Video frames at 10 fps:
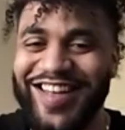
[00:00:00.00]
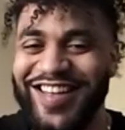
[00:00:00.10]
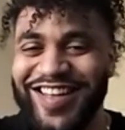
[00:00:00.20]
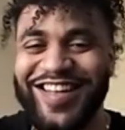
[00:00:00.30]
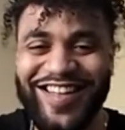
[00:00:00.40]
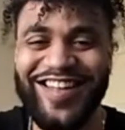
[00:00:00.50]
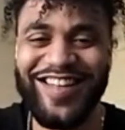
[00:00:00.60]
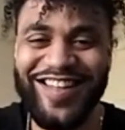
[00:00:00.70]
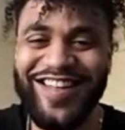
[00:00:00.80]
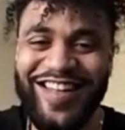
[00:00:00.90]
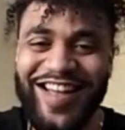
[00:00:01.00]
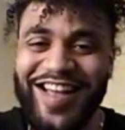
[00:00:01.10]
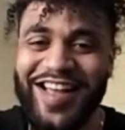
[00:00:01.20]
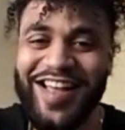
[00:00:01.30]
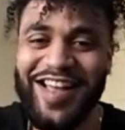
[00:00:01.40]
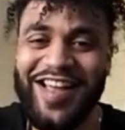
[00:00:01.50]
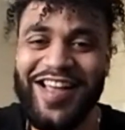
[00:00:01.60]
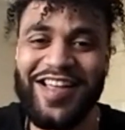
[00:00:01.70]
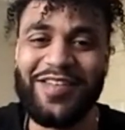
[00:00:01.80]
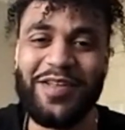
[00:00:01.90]
Have a good time.
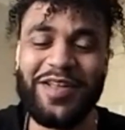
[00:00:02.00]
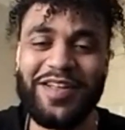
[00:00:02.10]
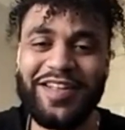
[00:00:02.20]
But yeah,